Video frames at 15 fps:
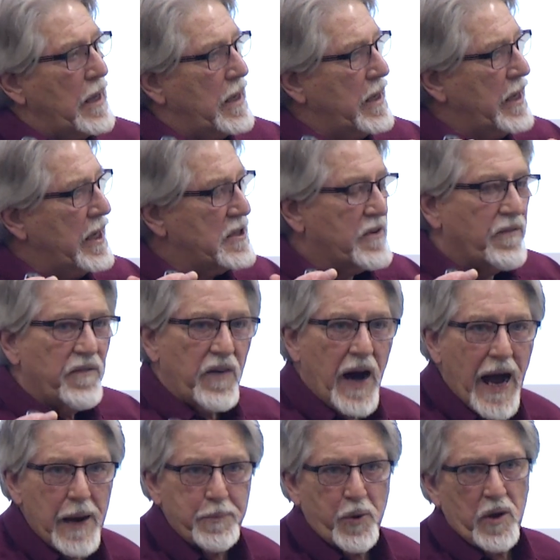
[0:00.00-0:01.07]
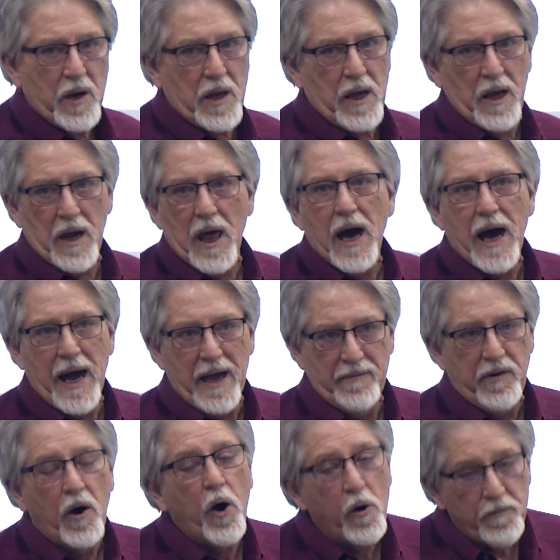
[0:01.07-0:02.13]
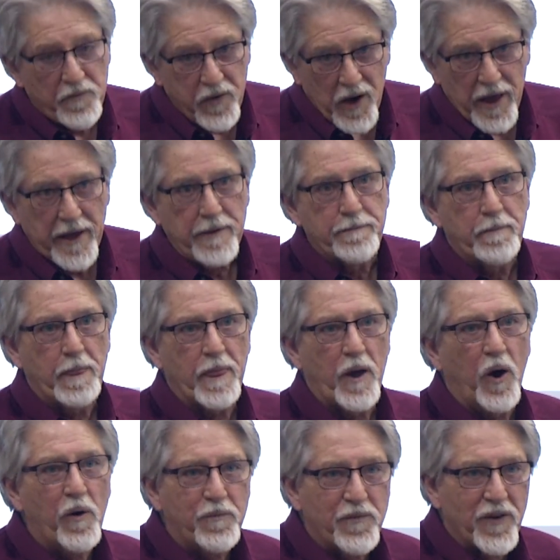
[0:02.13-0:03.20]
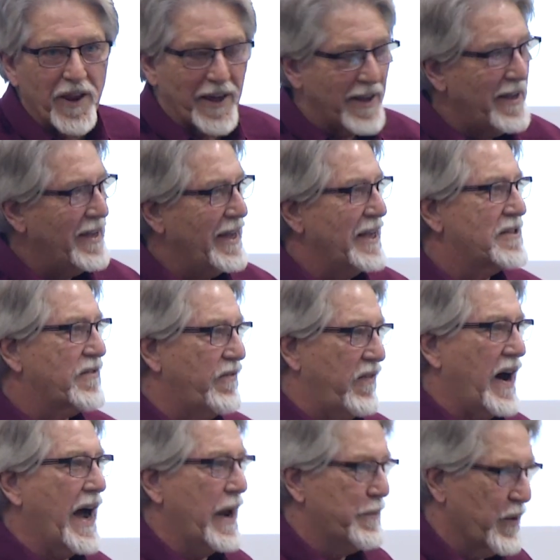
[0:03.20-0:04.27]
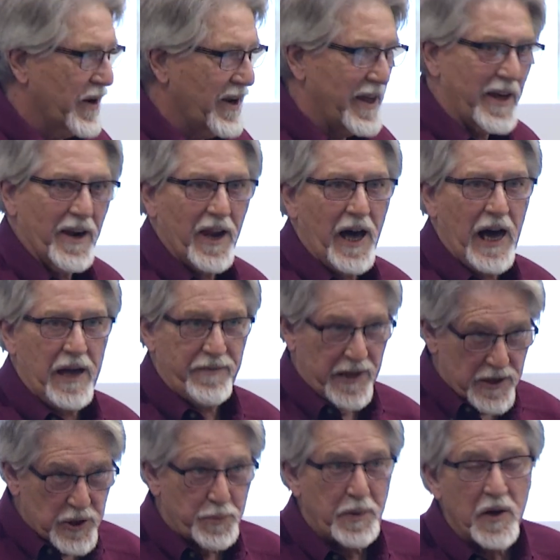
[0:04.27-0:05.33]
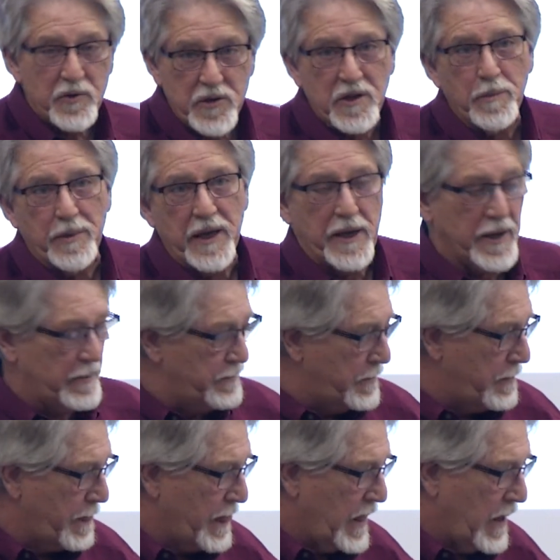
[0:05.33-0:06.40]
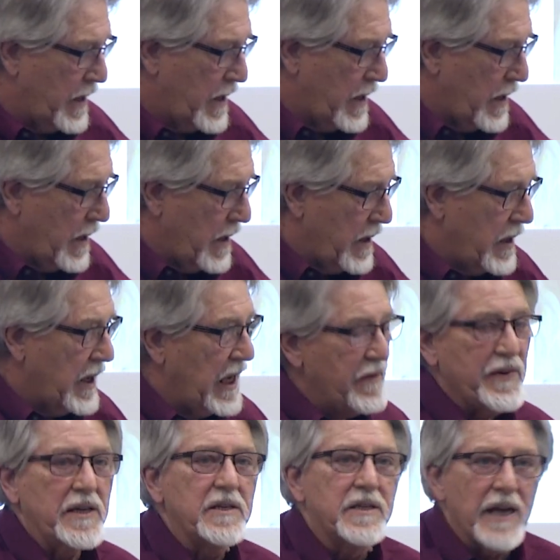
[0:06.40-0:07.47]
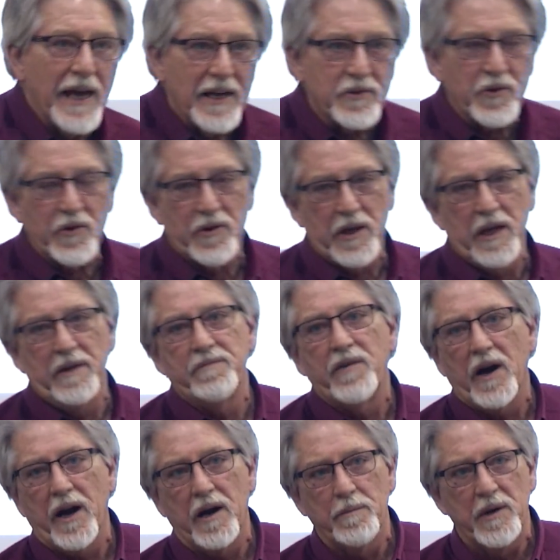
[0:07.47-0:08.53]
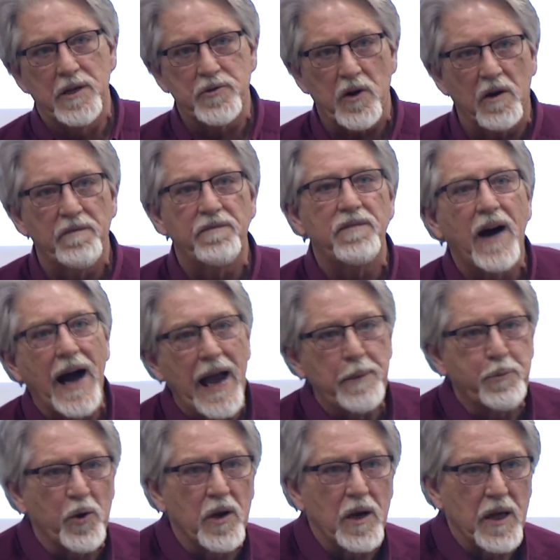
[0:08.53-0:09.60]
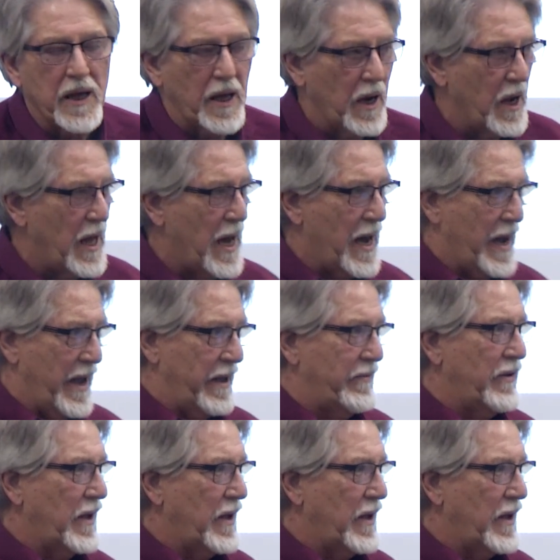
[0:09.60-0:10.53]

It's vibrantly alive, hopefully. Hopefully it's vibrantly alive. It's supposed to be. Even desert environments are vibrantly alive.